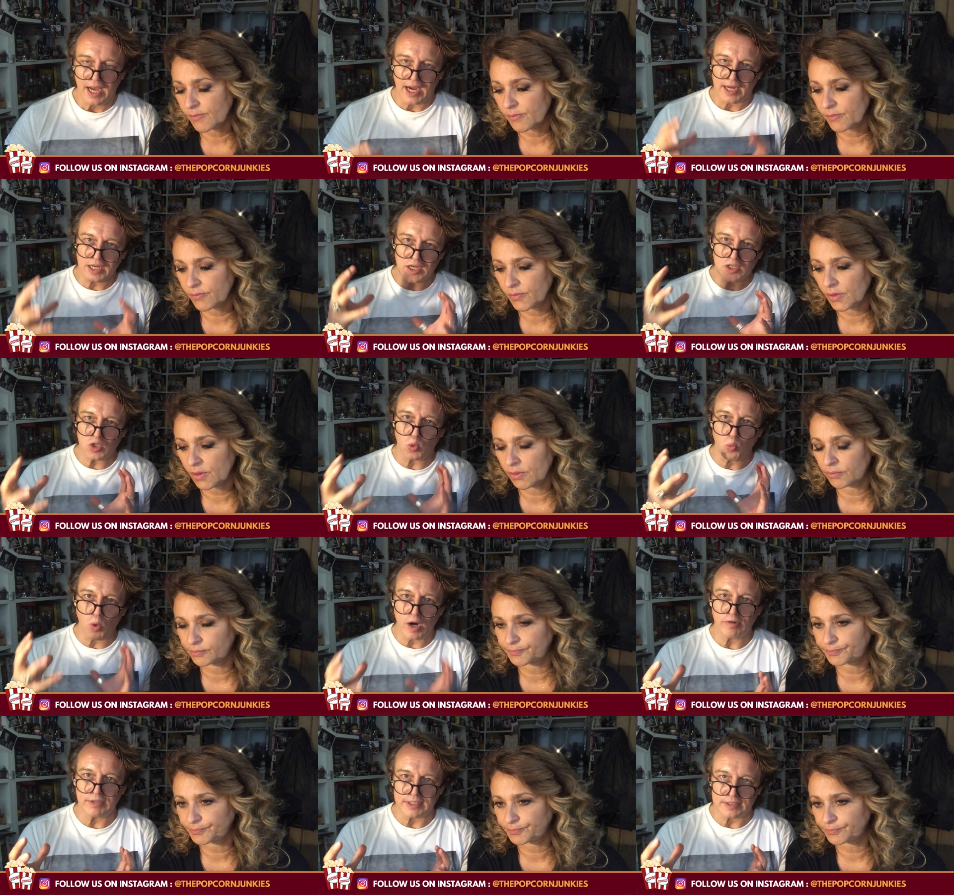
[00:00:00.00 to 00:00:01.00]
Speaker 1: And I got
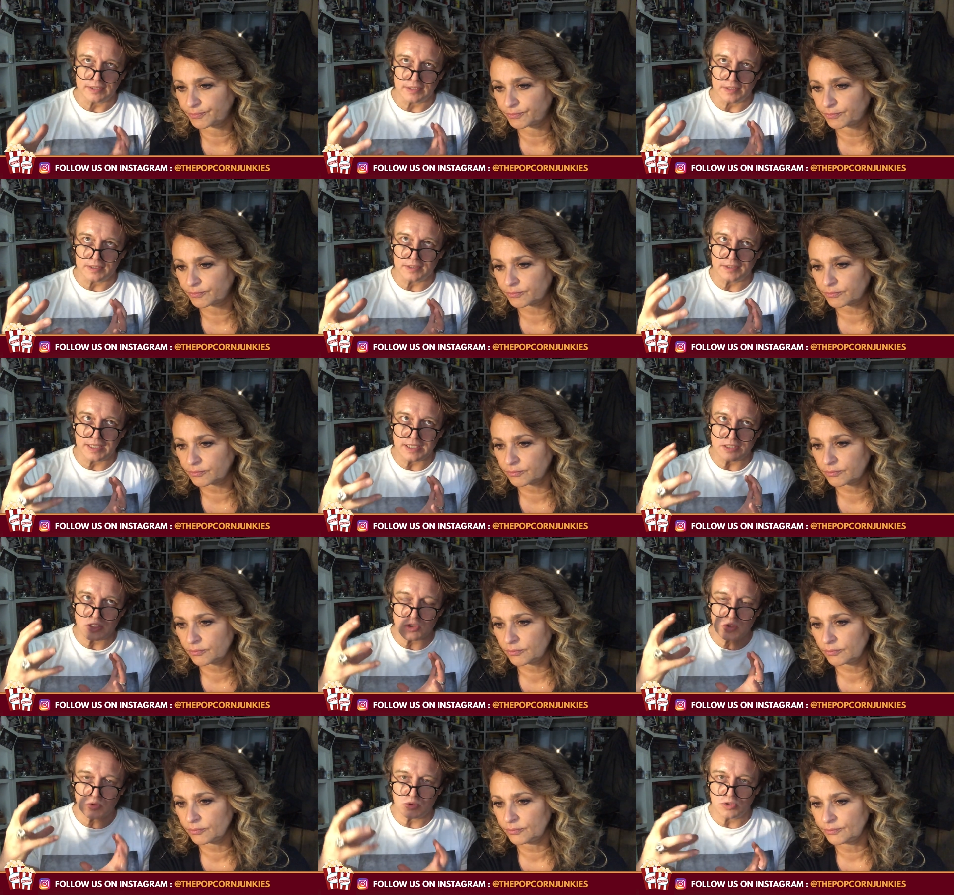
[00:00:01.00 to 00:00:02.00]
worried that there's
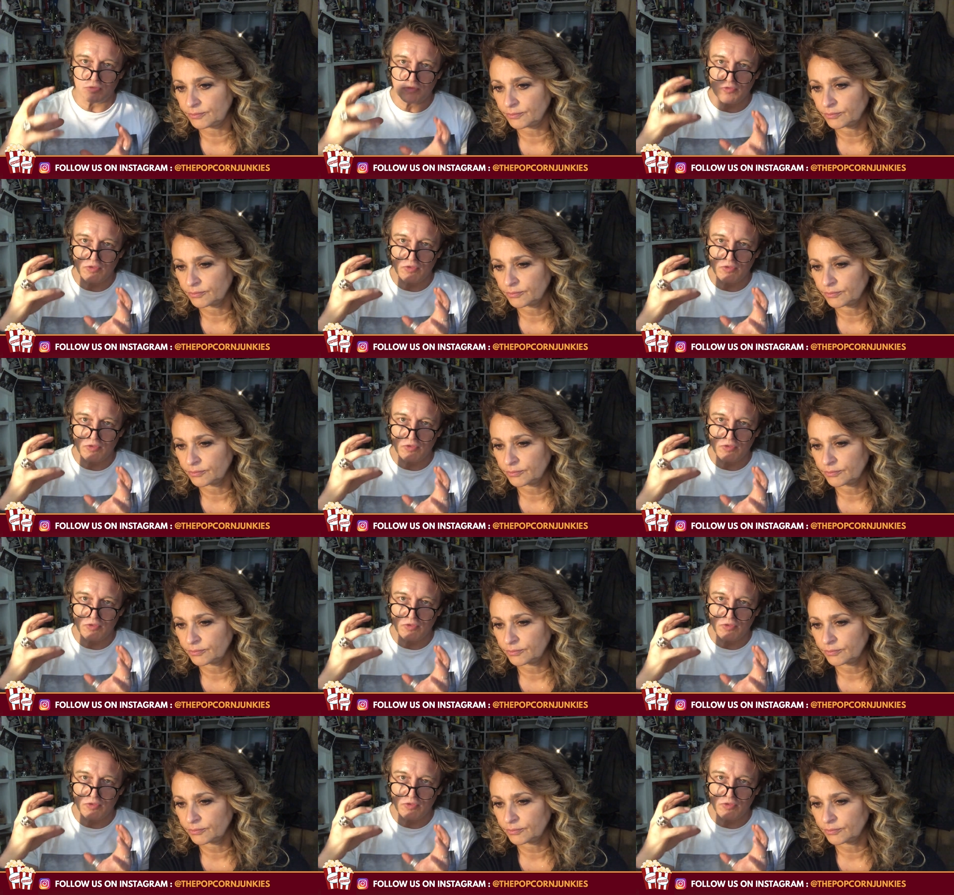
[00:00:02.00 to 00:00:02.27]
a sort of